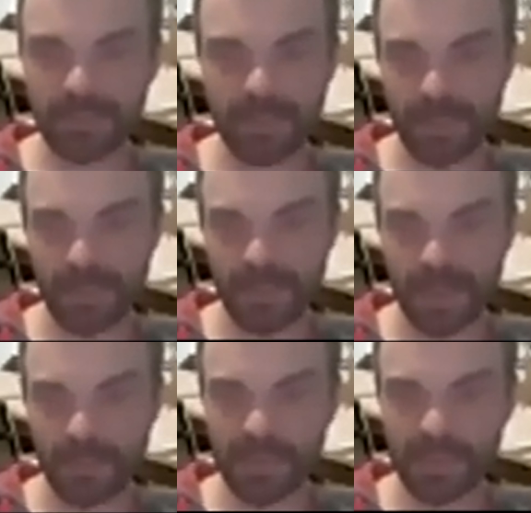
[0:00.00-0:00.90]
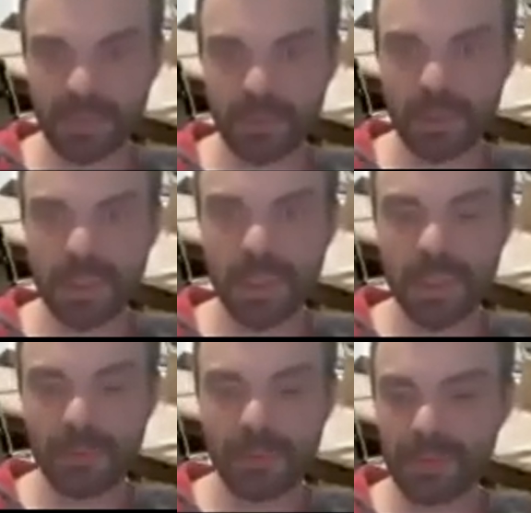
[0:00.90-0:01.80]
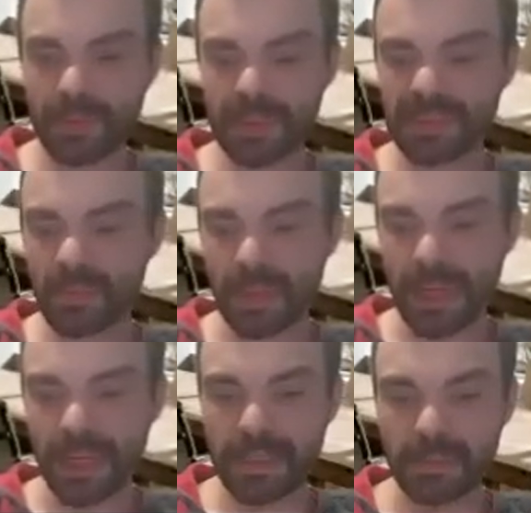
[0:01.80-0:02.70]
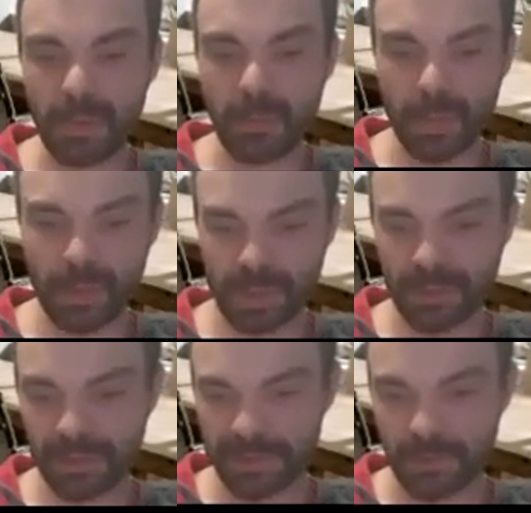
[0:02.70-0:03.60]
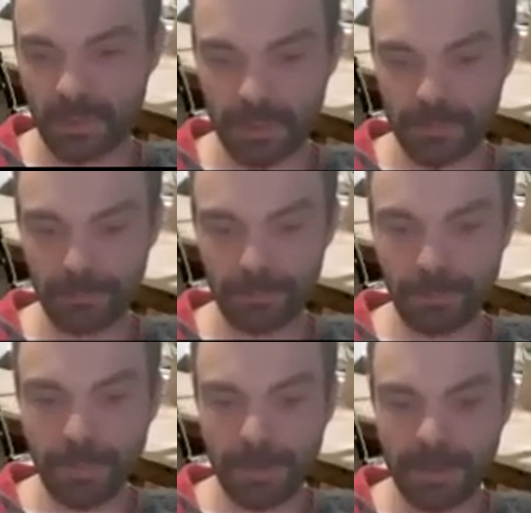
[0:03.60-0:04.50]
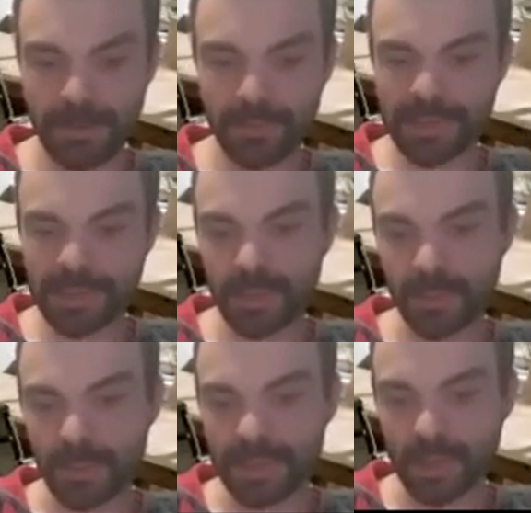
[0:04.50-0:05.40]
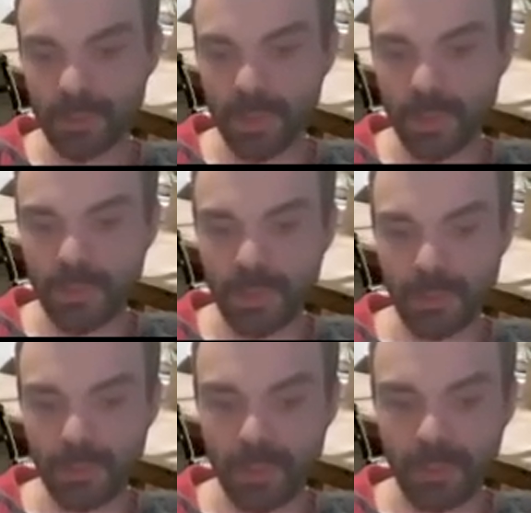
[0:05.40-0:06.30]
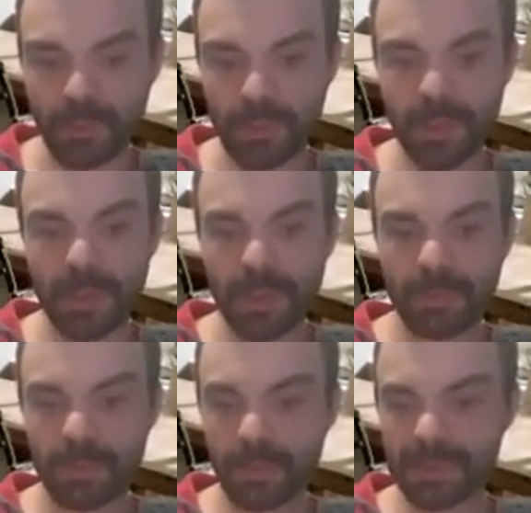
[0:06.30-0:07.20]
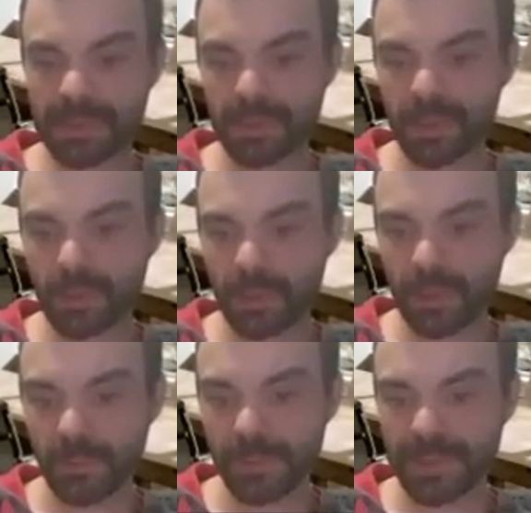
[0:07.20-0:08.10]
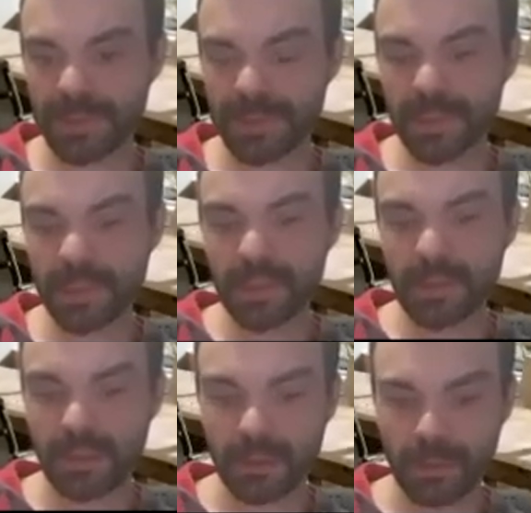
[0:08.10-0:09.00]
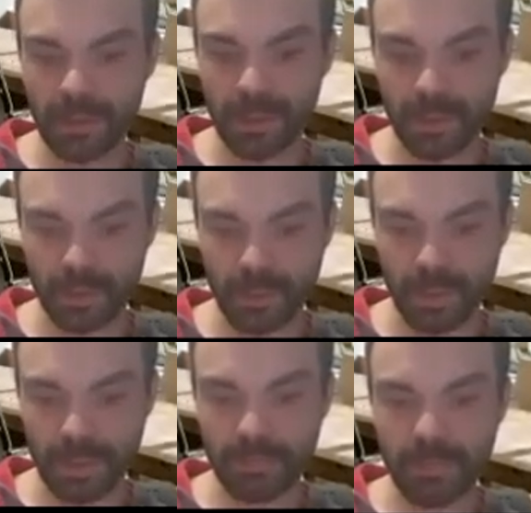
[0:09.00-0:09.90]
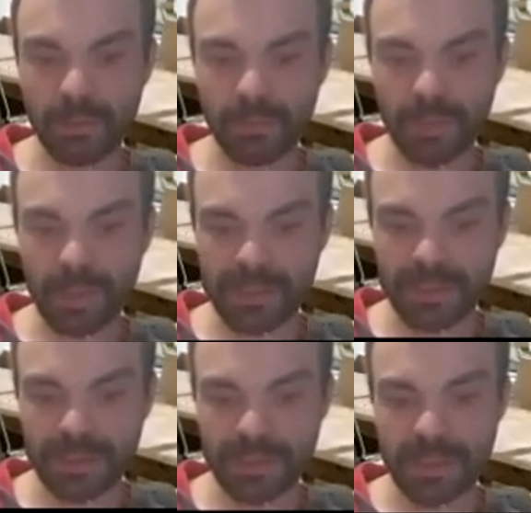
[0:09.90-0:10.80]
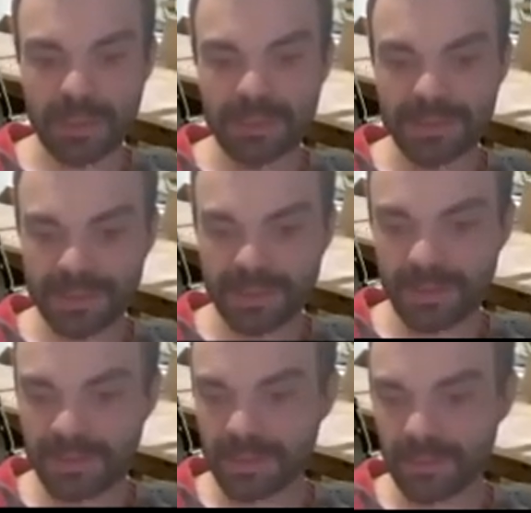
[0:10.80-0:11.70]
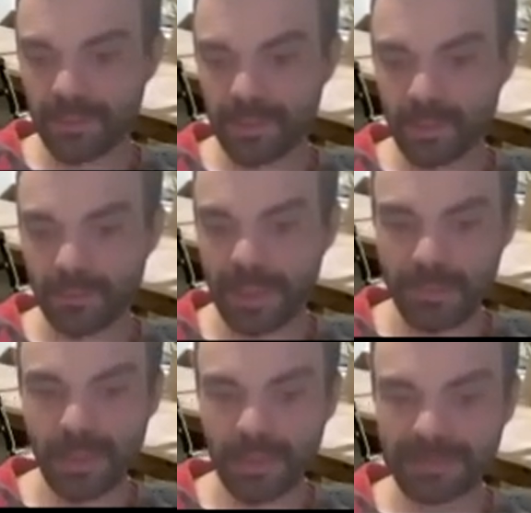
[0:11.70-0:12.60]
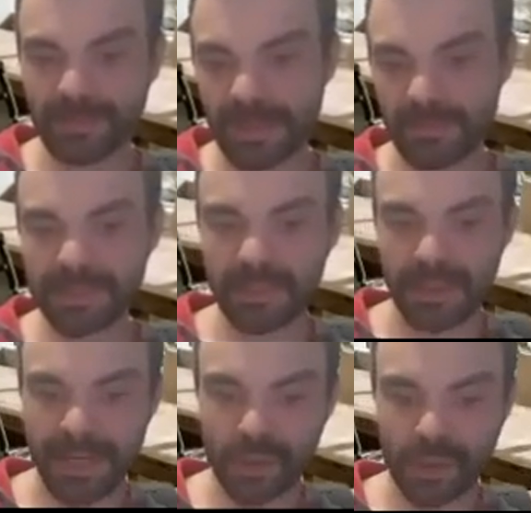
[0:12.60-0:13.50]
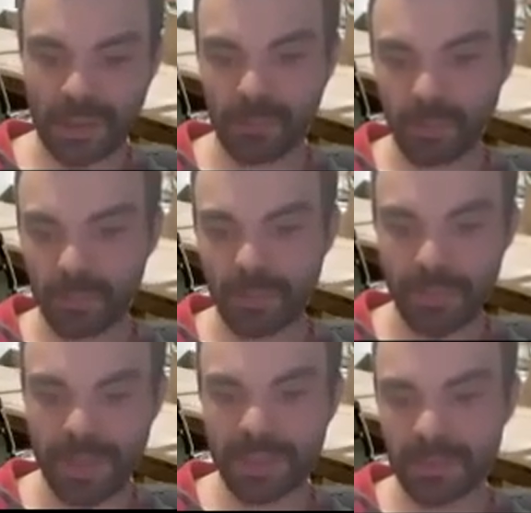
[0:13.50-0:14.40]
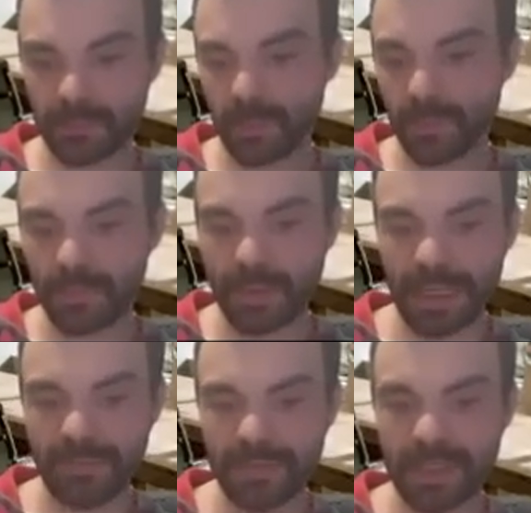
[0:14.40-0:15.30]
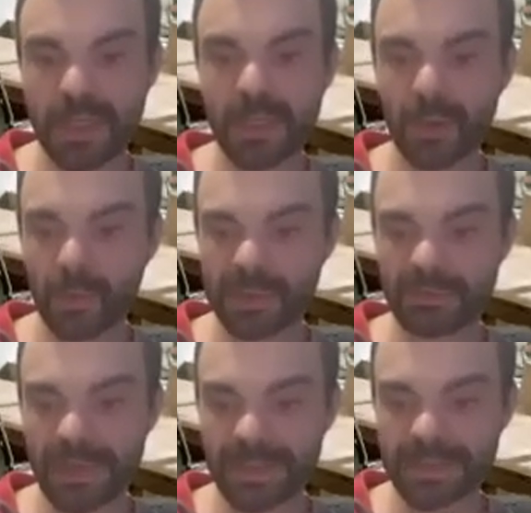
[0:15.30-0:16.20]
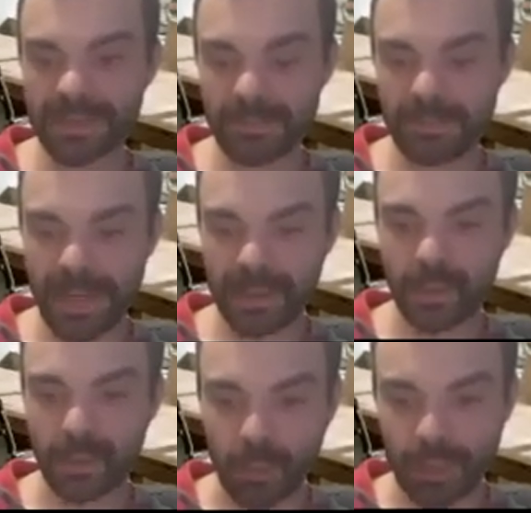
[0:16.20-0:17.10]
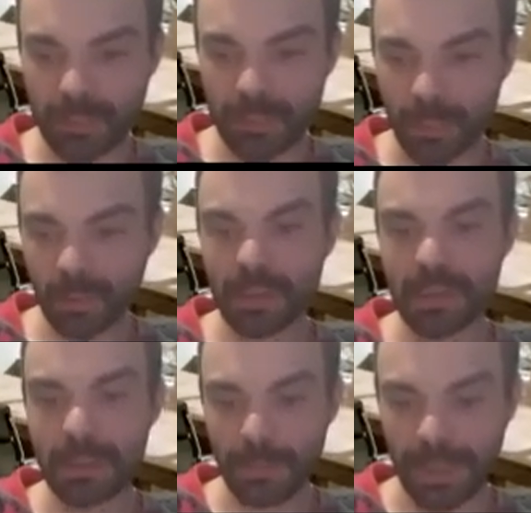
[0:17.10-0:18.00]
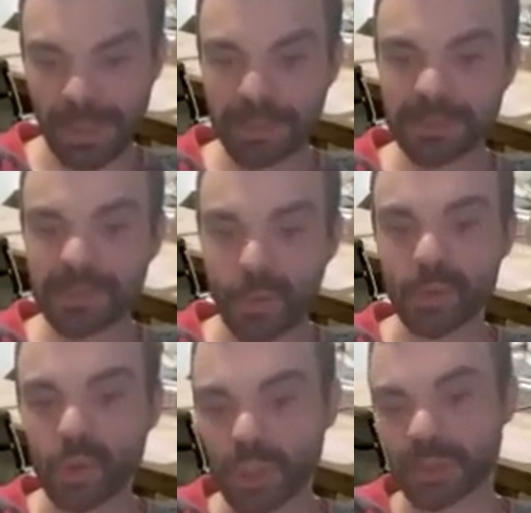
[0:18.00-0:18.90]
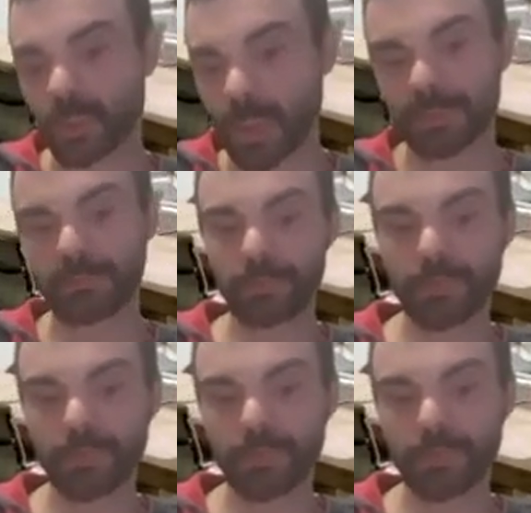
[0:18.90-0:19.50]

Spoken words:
Whether it can be sold, whether it needs more light, more water, and so on. And this is an optimization problem, because you're always only controlling one of these 6 different conveyor belts, but every single action, like move to the right, move to the left, also has impact on multiple plants, not just one.